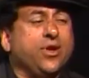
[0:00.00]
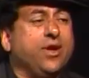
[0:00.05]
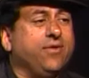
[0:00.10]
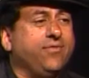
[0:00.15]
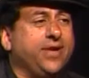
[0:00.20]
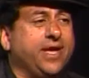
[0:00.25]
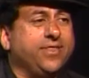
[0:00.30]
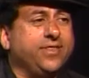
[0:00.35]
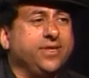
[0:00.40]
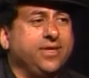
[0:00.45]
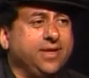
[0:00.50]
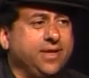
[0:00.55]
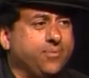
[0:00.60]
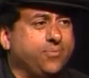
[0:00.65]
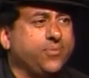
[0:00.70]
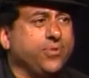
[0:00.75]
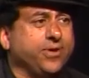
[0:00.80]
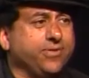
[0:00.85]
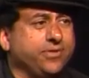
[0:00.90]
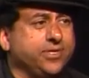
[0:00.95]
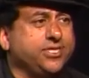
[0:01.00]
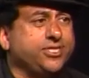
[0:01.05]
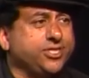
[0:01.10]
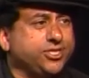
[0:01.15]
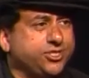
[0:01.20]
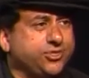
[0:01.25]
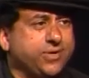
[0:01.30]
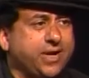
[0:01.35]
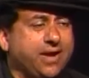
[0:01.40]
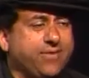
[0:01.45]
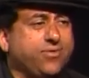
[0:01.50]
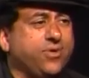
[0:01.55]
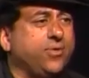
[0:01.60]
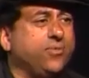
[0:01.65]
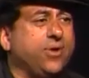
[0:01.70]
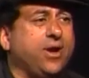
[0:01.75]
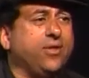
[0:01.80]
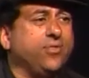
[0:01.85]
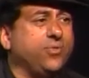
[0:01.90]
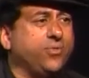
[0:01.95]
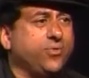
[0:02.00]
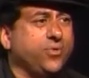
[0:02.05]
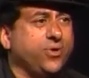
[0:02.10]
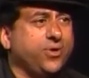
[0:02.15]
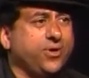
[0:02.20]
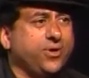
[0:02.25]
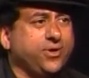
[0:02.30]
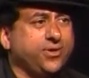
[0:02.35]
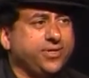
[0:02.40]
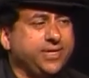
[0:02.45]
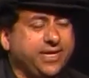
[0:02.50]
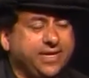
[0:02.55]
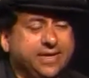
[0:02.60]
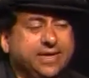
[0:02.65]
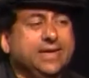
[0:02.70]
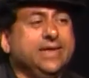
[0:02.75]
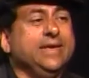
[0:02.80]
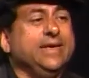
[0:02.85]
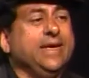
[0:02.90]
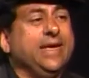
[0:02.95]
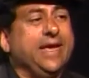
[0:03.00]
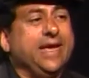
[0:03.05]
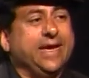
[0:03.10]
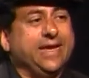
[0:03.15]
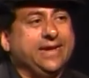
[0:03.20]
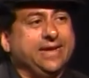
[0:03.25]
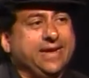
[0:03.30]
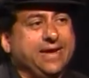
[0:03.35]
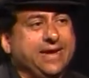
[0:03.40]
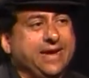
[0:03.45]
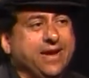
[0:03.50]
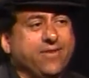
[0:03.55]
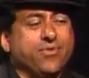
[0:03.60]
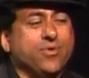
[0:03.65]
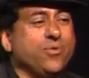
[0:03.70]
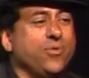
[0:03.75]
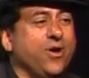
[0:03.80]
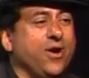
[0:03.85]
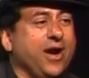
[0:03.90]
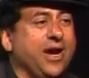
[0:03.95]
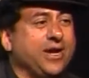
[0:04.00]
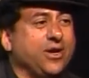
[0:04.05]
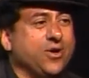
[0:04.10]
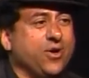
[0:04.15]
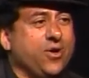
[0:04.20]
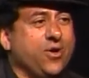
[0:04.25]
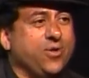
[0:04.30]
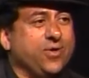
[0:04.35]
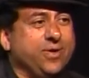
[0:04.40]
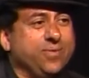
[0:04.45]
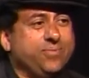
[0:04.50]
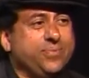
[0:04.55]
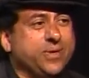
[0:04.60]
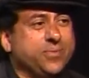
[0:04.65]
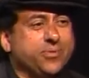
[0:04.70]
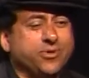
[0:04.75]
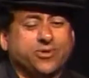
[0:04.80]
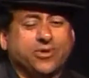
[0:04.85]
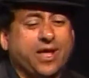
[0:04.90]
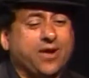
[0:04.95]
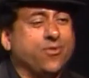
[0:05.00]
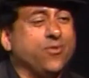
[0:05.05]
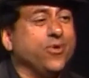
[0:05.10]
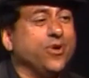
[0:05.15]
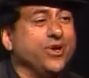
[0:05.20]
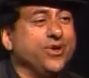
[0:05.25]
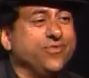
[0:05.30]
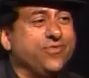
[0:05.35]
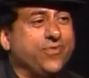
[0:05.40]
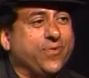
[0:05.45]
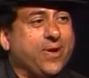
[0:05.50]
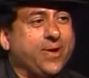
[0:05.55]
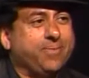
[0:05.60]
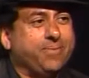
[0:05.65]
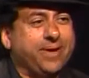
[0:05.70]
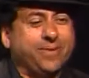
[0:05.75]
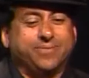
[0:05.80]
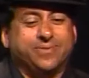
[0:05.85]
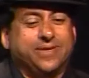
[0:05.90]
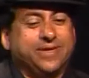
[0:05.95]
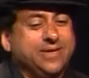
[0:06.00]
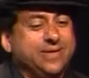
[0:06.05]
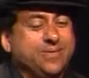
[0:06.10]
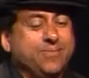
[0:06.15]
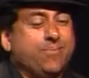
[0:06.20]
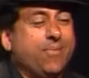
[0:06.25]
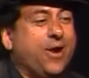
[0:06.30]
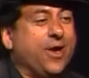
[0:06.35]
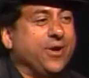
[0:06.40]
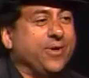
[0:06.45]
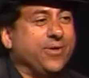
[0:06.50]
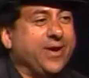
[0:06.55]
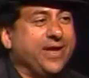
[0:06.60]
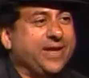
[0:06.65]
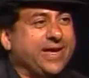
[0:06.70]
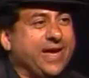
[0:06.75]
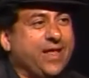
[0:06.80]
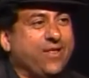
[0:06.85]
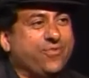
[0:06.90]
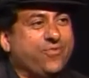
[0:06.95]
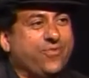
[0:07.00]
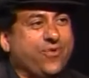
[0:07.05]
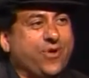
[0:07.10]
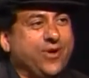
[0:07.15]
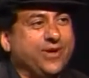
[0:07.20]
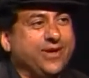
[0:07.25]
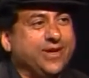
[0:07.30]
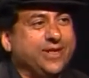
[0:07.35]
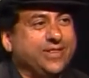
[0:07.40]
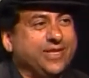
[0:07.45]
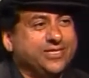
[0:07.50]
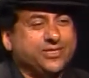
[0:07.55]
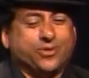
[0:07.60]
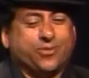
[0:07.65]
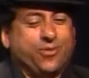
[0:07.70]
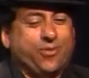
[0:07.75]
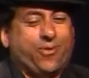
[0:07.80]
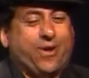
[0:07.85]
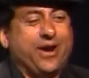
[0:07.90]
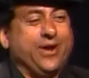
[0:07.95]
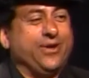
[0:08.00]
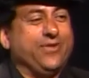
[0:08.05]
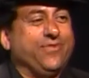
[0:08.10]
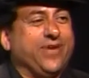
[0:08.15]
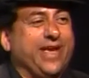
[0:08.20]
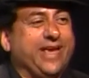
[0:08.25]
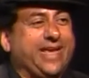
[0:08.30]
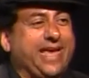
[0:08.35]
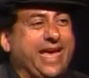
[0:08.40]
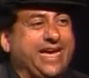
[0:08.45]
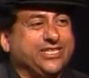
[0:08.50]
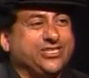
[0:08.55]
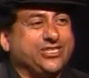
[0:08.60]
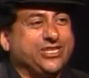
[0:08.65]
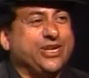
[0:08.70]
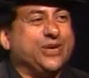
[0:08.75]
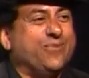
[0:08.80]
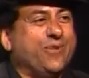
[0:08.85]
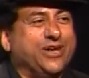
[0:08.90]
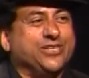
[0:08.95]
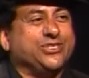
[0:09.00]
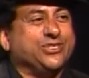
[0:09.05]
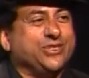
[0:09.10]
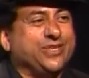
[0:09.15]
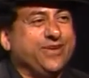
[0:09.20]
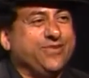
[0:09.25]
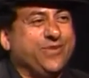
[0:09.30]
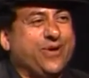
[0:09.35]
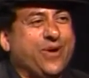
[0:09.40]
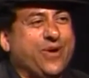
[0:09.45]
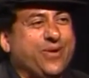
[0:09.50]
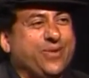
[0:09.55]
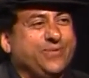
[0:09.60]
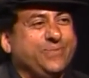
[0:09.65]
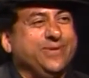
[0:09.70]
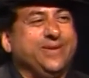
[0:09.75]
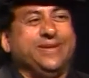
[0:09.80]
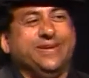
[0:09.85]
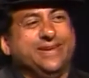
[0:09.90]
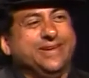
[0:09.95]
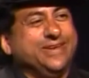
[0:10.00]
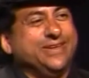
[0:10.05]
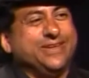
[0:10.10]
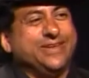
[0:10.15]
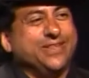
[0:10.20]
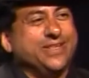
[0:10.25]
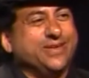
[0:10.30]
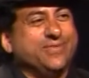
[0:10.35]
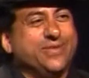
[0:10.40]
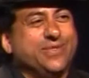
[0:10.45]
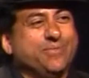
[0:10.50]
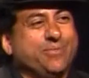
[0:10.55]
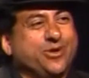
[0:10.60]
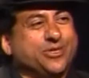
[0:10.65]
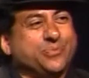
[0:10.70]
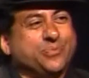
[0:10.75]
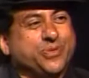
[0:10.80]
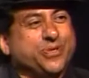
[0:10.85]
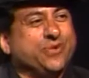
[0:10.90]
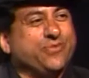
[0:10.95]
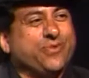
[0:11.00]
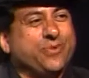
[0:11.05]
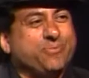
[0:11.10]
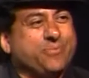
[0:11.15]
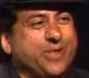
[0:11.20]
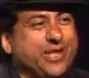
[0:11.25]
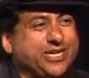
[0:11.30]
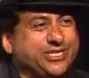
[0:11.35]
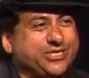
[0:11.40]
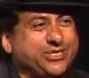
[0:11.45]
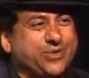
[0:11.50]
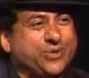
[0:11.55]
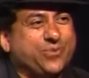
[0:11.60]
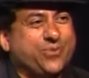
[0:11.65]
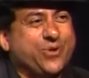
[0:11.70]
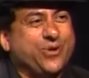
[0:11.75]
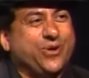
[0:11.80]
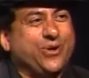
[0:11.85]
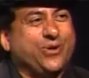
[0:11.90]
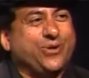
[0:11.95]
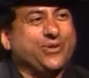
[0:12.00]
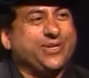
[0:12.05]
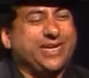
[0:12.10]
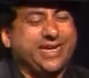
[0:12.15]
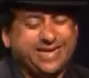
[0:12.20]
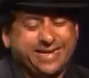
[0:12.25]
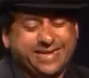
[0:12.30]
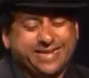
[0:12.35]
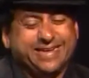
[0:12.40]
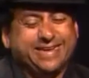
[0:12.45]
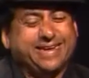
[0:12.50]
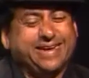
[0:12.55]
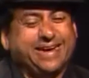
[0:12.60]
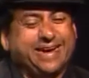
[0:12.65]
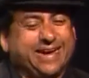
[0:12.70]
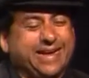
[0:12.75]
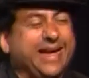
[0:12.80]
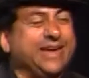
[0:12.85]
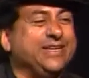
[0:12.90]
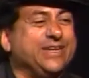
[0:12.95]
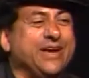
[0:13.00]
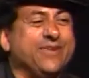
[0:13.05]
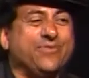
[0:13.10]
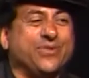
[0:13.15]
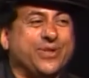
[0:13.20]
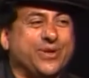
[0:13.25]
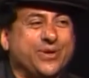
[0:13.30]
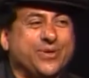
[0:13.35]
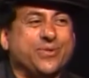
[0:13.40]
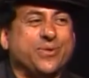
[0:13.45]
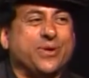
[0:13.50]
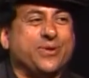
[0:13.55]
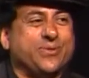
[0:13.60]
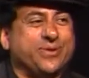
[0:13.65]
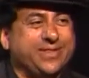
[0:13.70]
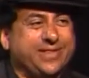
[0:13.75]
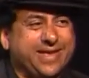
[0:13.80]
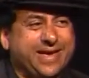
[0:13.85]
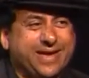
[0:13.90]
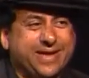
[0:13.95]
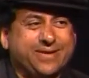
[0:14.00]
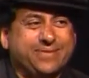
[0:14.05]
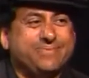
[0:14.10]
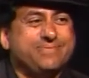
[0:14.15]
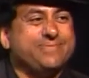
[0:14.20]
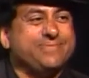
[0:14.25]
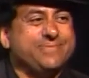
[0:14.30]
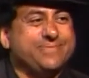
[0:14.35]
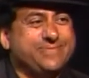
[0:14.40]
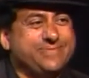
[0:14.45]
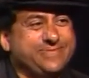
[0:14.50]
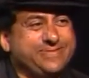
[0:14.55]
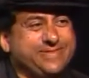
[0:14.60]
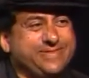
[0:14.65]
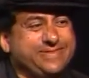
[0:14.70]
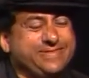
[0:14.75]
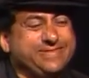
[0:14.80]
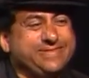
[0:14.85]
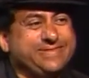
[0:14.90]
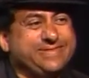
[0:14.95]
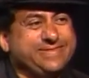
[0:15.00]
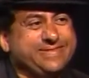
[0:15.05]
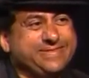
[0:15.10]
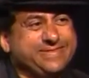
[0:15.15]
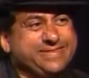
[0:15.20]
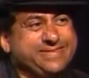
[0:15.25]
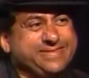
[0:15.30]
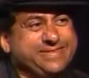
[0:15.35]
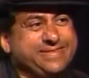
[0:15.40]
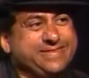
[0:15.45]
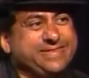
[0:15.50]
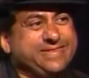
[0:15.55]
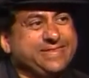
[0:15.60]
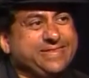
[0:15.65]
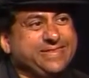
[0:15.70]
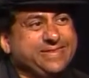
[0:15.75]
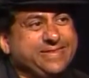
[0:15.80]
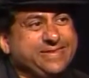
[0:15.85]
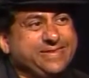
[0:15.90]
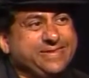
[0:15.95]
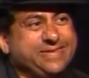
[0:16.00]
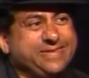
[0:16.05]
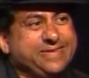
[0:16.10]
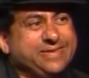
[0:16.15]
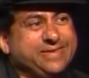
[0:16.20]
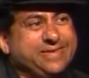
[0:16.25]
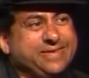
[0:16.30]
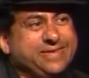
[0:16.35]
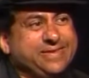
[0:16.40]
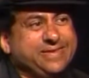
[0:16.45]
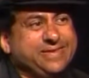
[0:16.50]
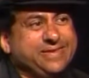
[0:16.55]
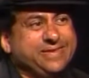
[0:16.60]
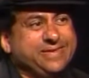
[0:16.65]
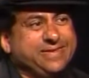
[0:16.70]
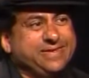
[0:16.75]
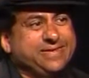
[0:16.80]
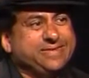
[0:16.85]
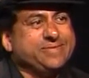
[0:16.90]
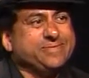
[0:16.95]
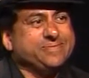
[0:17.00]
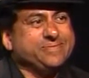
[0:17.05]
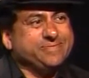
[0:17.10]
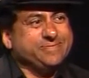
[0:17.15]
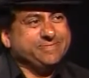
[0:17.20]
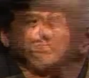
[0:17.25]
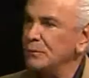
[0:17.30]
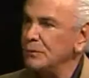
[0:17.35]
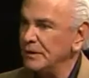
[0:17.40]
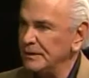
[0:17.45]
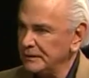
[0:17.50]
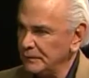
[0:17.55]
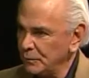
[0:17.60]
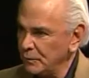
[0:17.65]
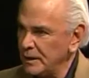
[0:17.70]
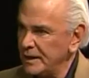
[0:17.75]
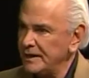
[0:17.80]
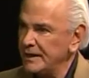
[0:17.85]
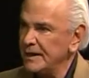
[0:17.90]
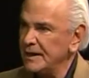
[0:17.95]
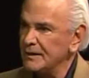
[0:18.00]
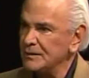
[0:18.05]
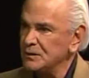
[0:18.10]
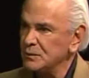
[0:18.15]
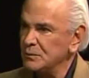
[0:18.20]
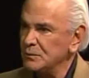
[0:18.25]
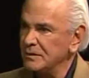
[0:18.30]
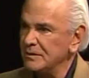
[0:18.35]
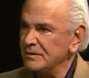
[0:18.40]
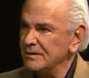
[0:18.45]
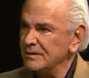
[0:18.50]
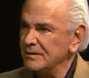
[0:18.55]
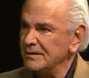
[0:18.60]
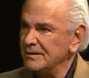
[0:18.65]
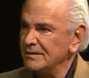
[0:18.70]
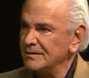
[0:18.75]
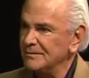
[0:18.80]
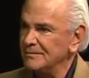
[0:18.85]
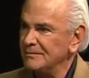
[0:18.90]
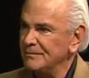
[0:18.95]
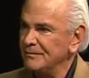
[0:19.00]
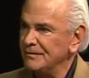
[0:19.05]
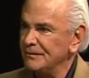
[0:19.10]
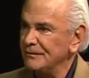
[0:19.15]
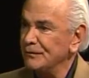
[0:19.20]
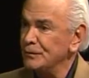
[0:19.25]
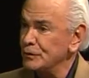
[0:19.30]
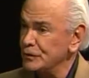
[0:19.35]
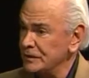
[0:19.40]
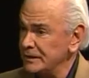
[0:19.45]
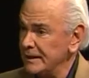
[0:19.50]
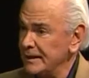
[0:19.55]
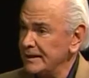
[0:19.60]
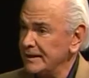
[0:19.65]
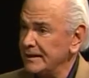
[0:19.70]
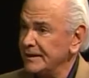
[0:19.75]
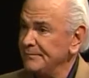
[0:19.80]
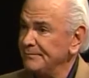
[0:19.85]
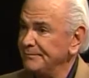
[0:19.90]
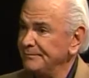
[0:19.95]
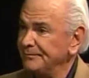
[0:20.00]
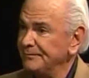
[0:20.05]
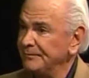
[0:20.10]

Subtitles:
You know, I've had the privilege to travel around the world, and everywhere I go, and people are like, "Where are you from?" I'm Monterey, California. And they said, "Well, why are you vacationing? Why'd you leave home? And you live in the most beautiful place in the world." And I definitely agree with that. Tell us about your trip back to Washington, D.C. when you were at the White House with the First Lady.